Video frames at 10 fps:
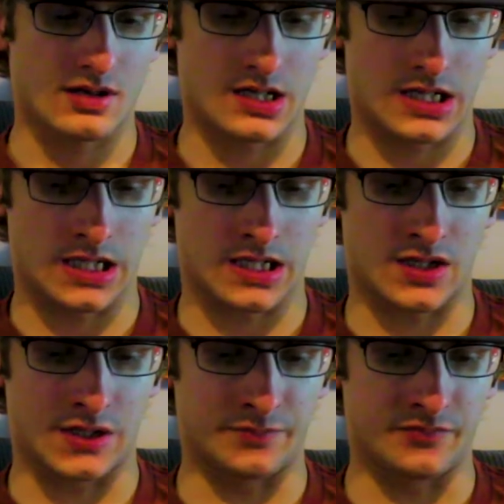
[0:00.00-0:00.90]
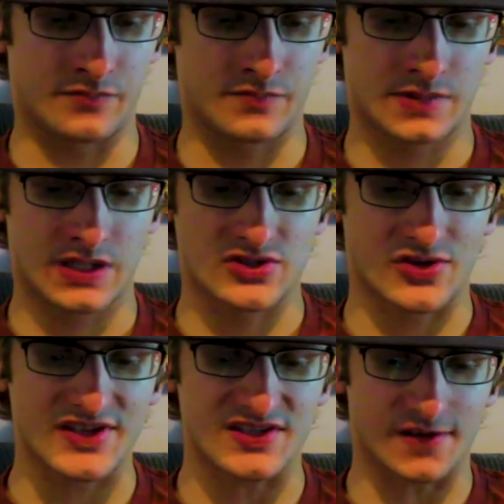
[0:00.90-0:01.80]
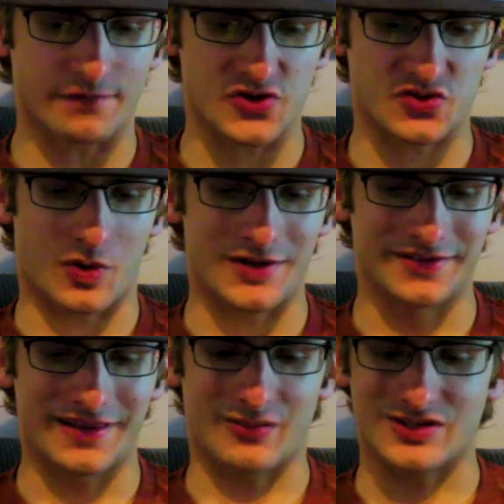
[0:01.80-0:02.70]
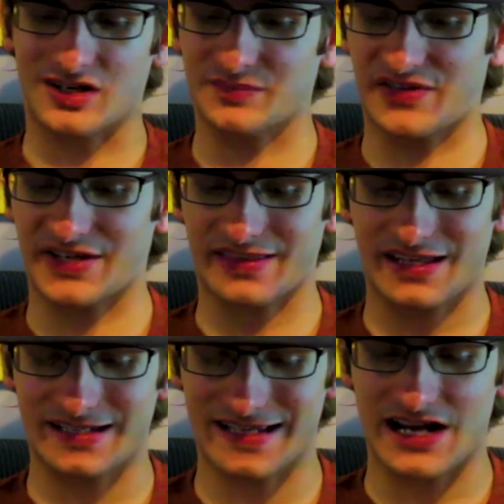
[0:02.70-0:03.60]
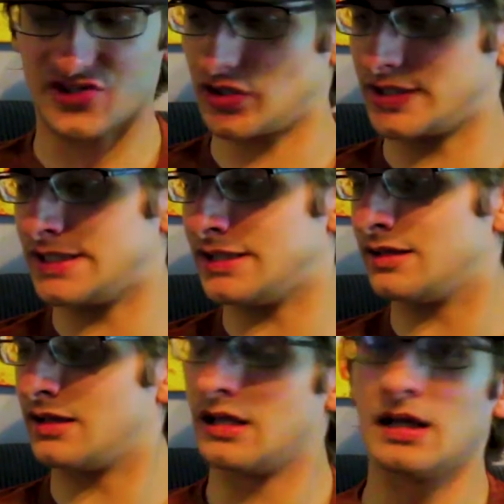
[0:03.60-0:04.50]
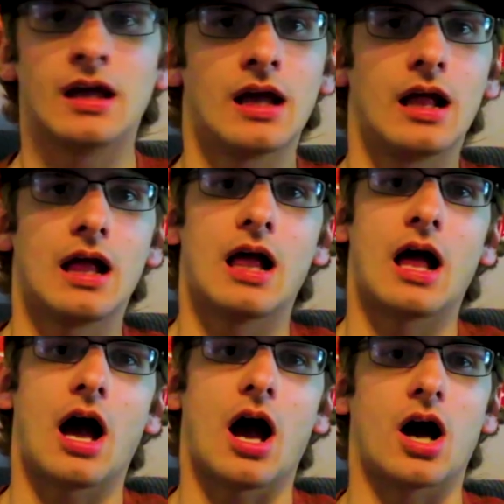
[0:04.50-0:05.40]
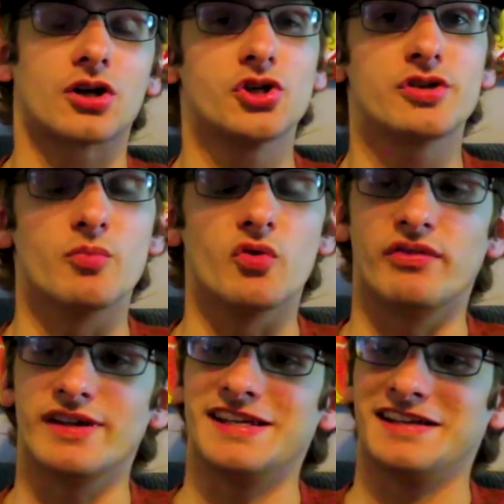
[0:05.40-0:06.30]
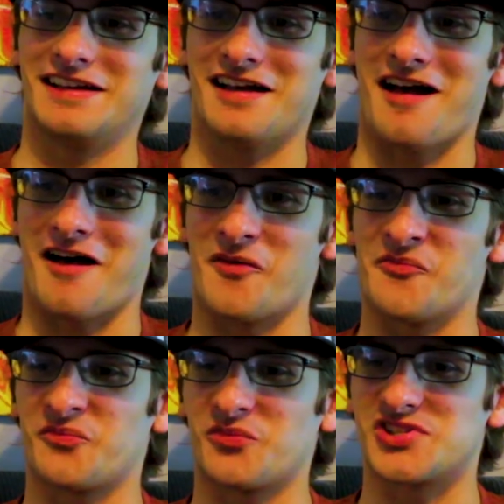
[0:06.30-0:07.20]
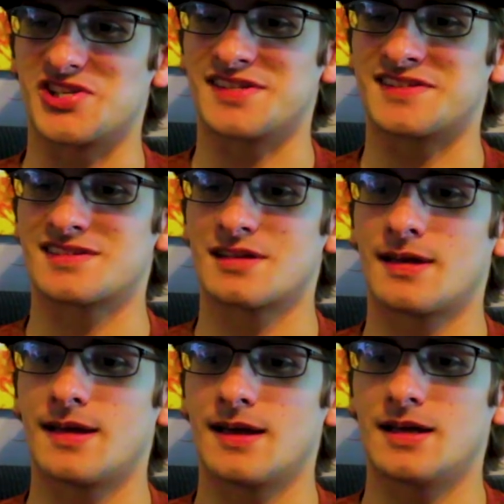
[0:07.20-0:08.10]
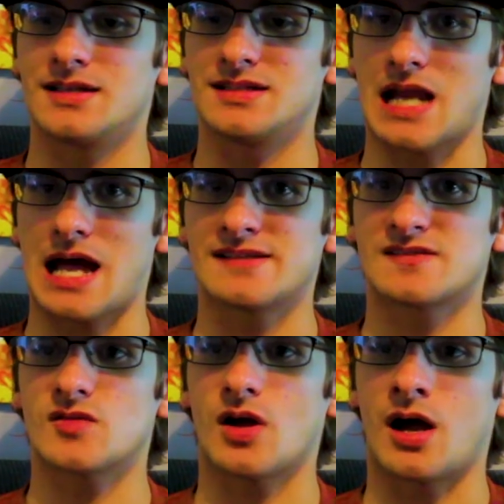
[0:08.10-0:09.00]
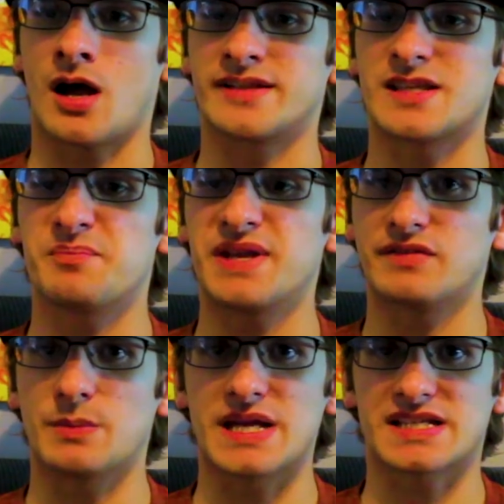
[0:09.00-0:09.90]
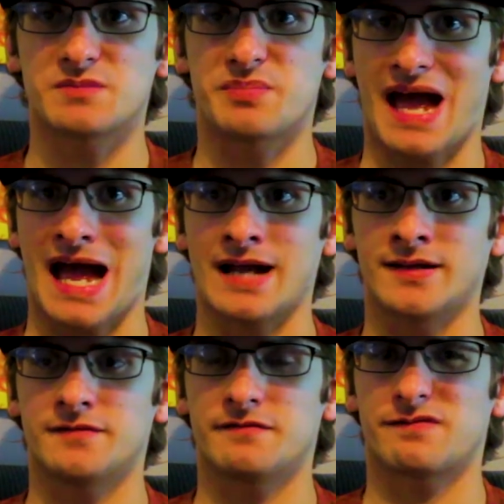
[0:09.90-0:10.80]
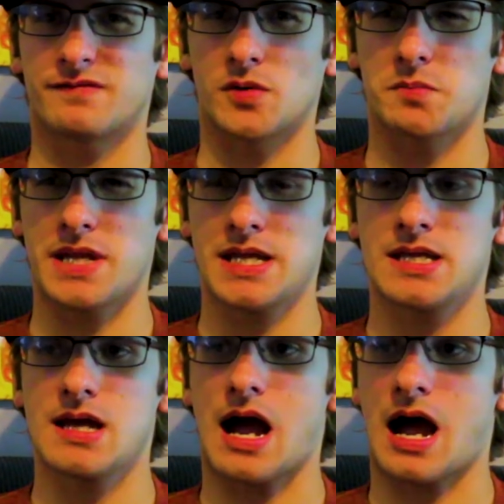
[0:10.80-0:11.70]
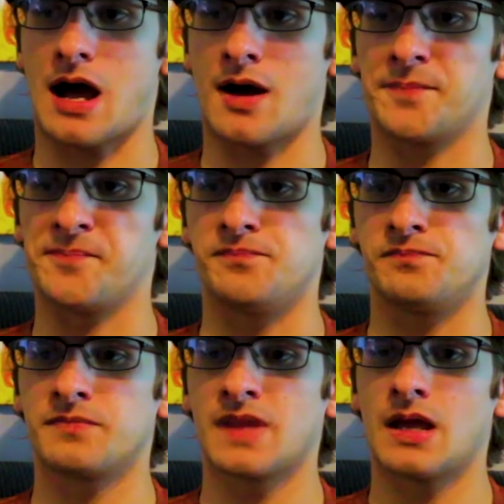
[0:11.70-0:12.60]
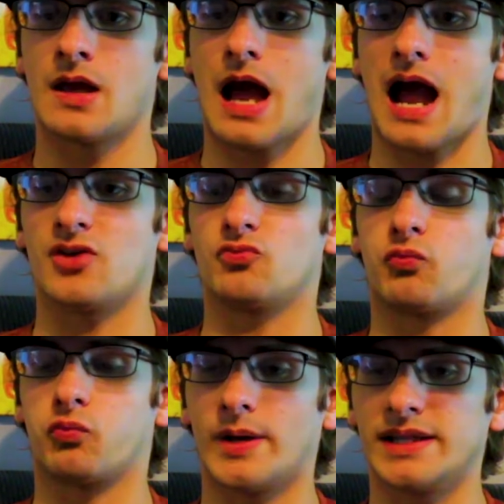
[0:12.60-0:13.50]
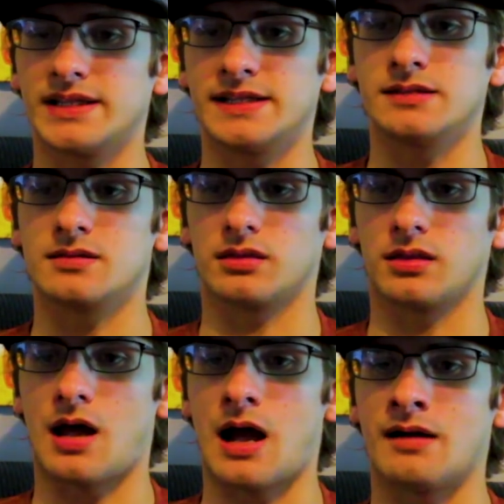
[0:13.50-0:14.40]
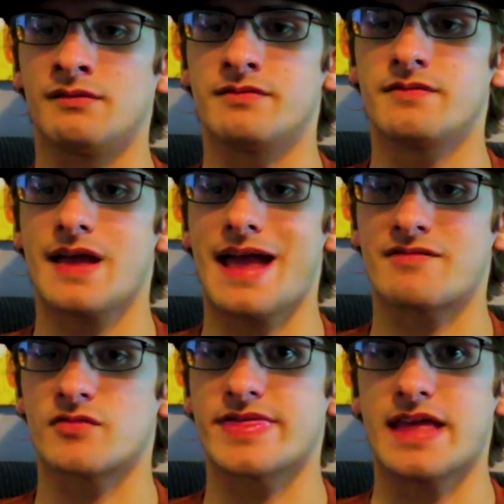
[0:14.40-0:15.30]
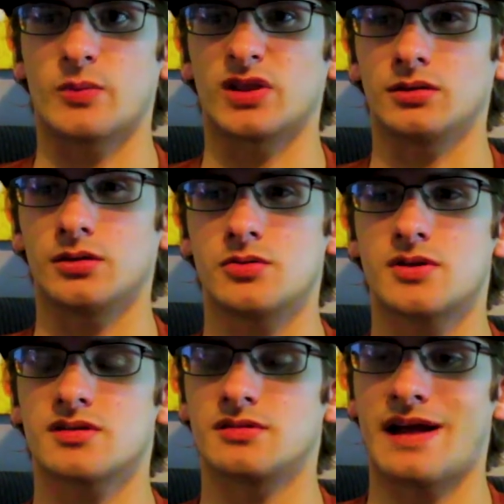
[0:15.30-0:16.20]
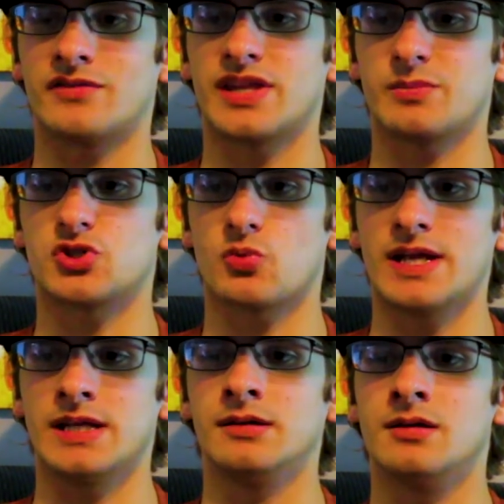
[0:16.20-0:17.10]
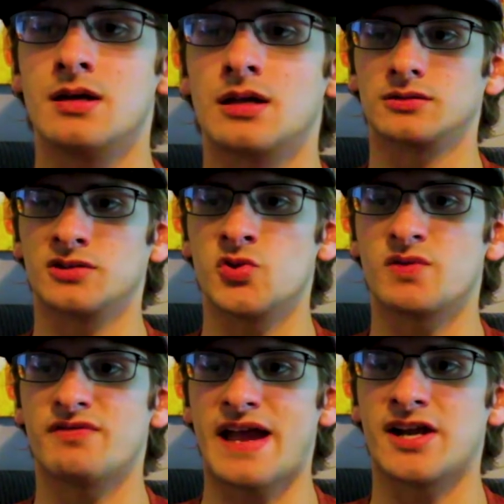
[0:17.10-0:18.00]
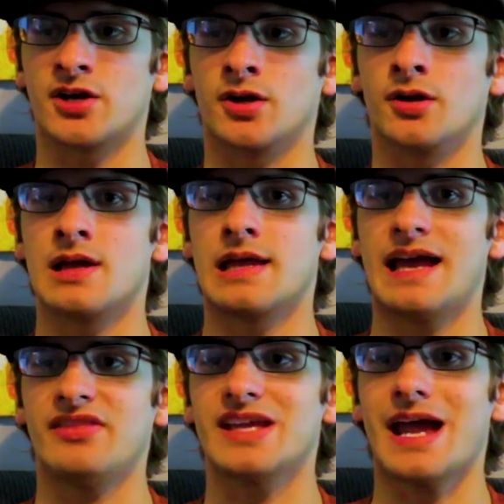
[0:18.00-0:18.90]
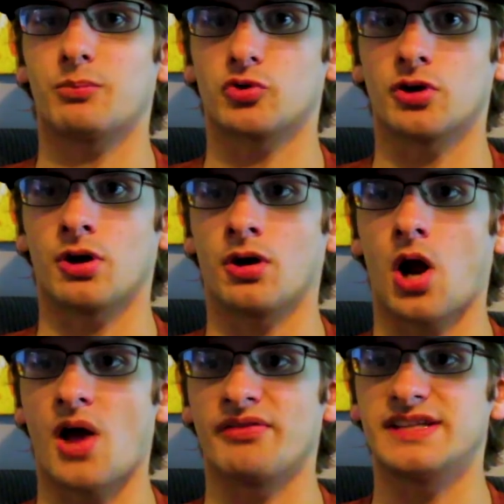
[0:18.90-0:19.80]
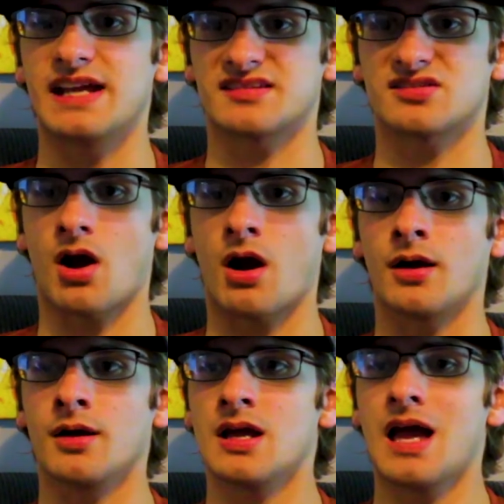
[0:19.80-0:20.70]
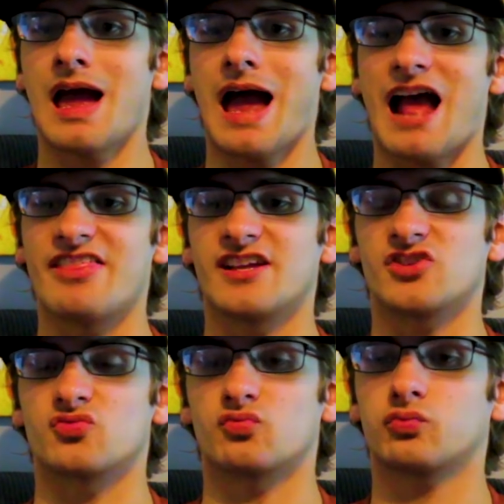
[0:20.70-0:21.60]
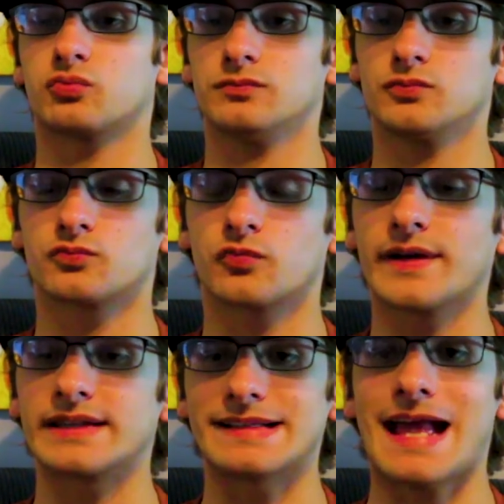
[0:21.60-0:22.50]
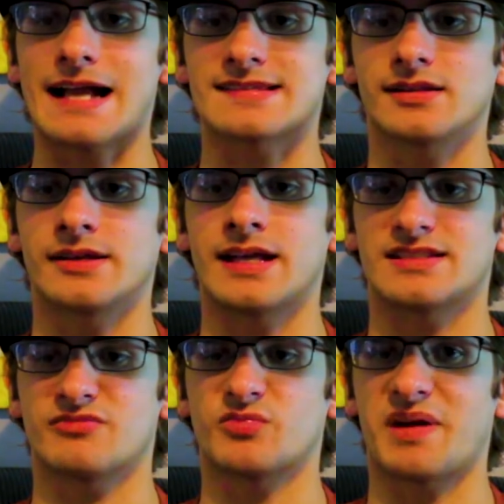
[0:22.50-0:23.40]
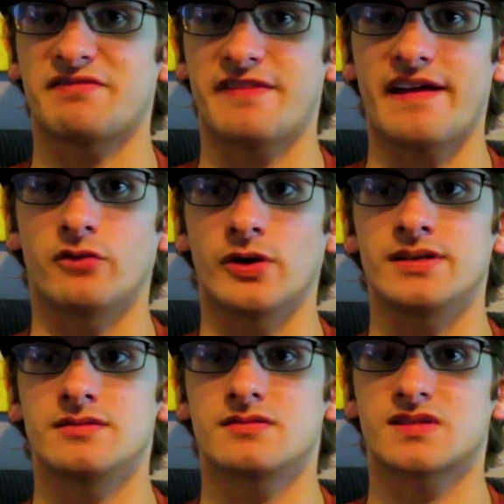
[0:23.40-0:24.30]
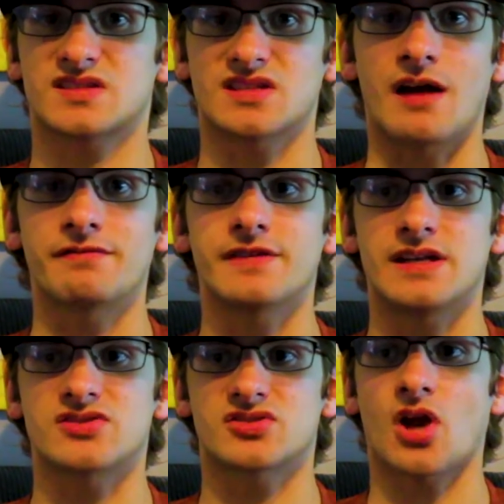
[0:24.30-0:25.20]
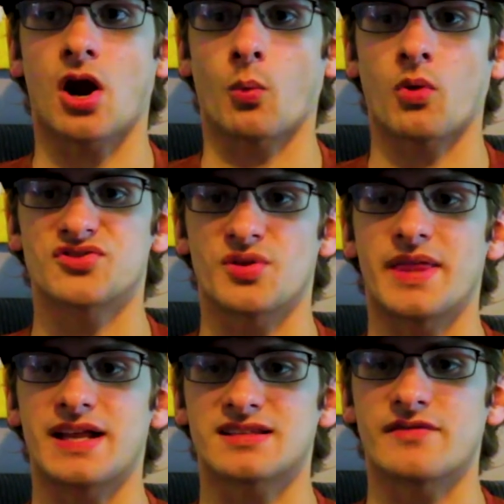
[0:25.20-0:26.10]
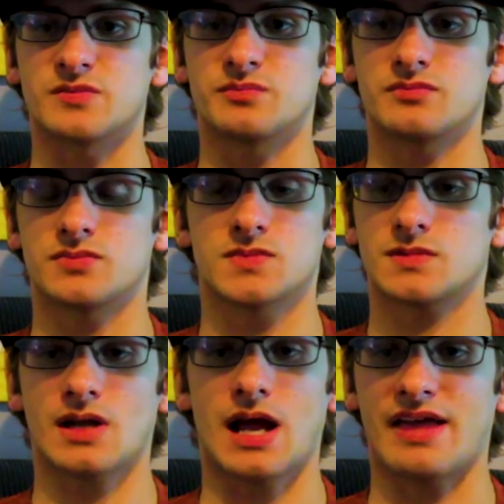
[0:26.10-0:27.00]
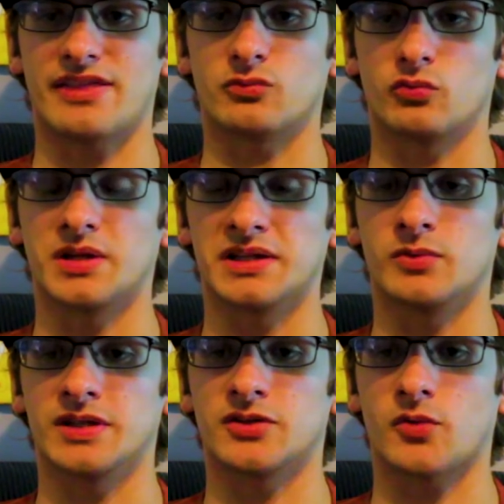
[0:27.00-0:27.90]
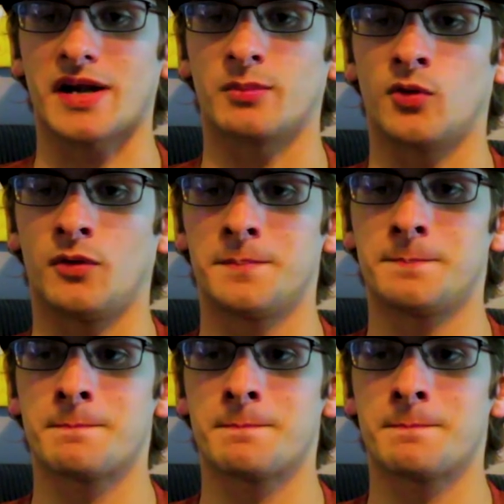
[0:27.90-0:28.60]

So this is the first one that we're talking about that I think is actually a good movie, which is nice. It's a bit of a mixed bag for me. I really love everything with Luke, everything between Luke, Vader, and the Emperor on the Death Star, I think is really excellent. And some of my favorite stuff in Star Wars, some of that stuff is, I think, really, really incredible.